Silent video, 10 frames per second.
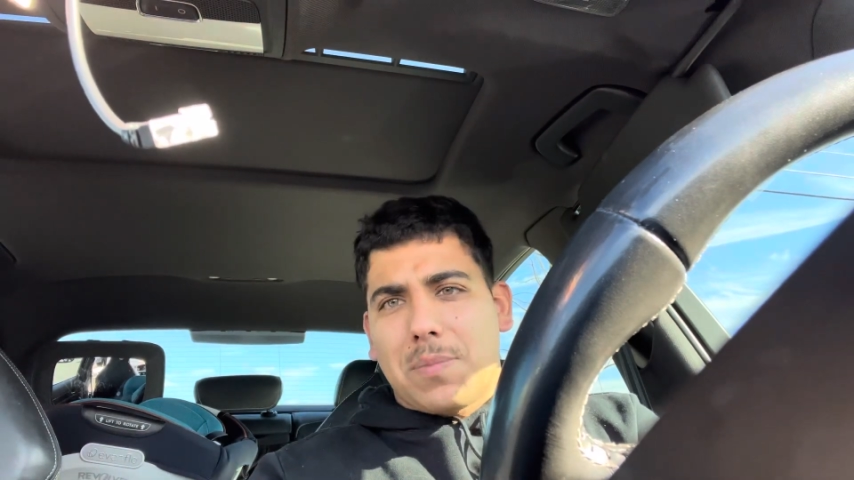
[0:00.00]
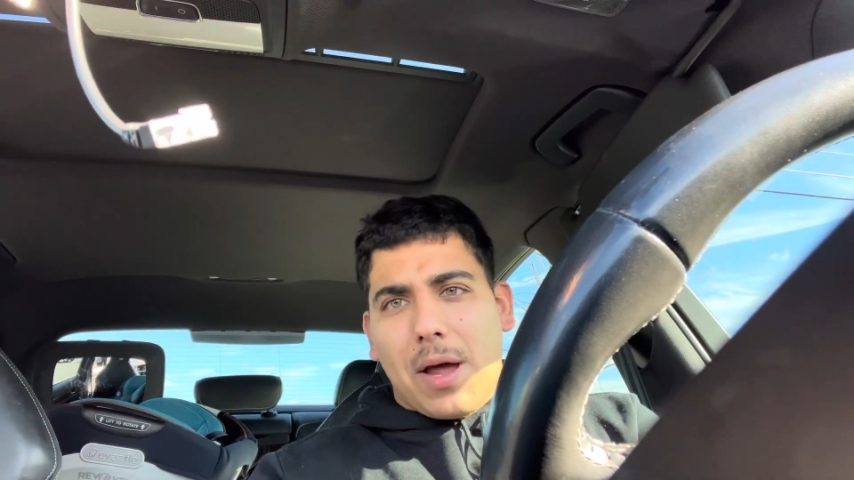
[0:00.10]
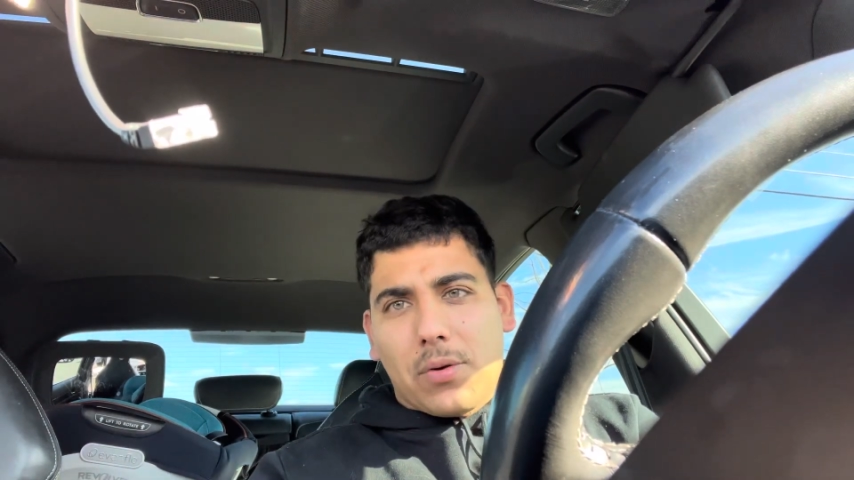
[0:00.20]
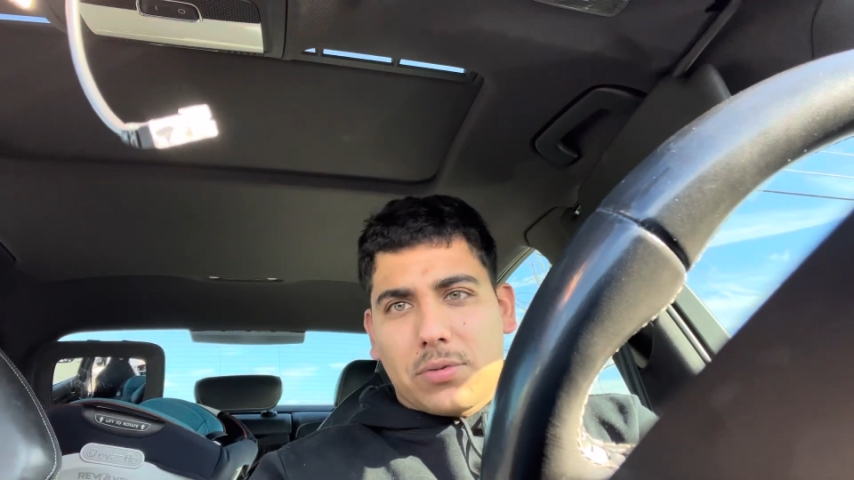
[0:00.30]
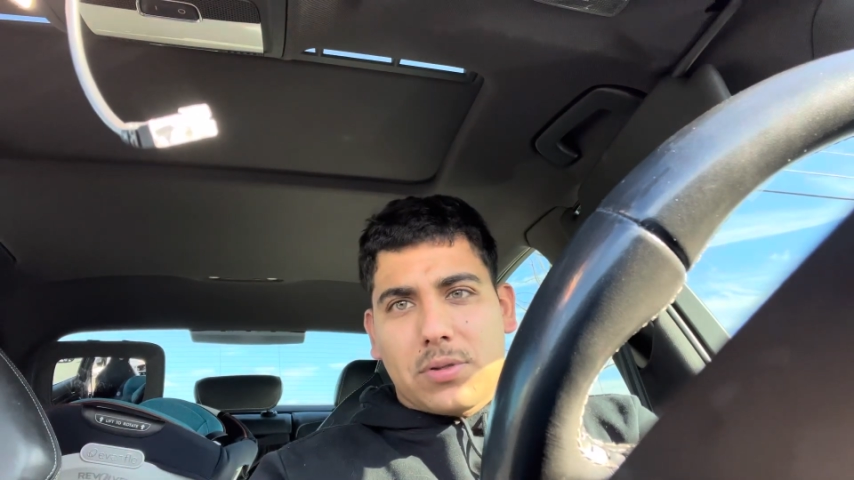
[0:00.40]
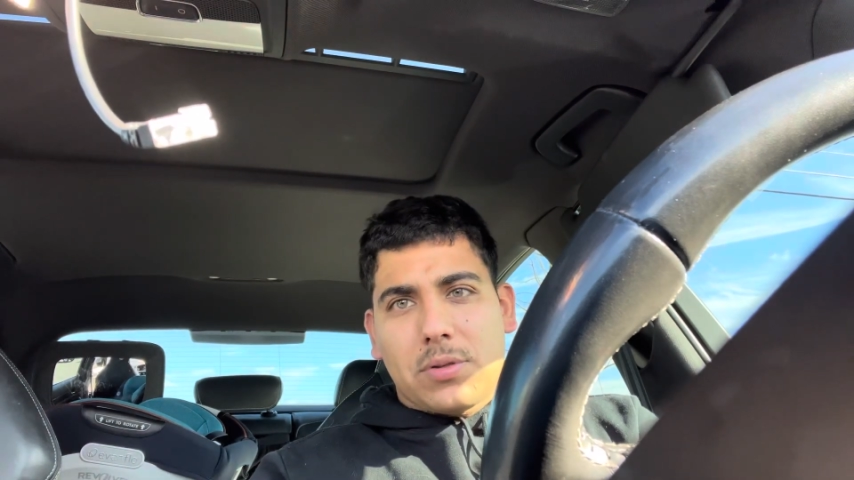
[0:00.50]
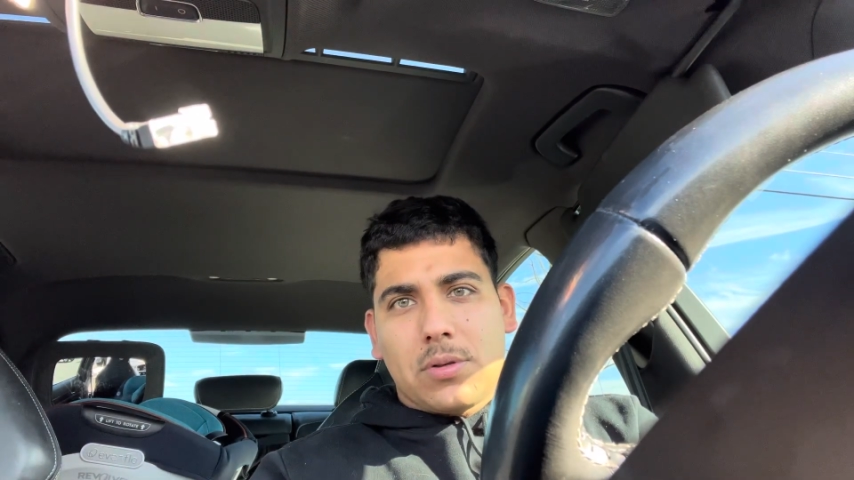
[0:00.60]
miles.